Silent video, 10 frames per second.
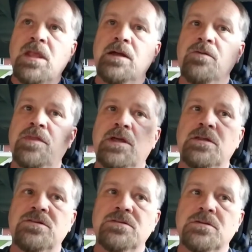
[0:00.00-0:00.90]
I don't think
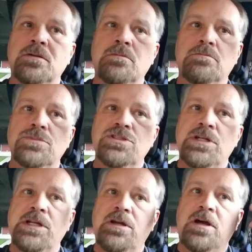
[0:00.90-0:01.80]
it's
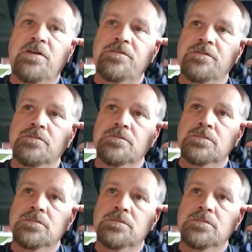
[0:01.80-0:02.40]
shutting off.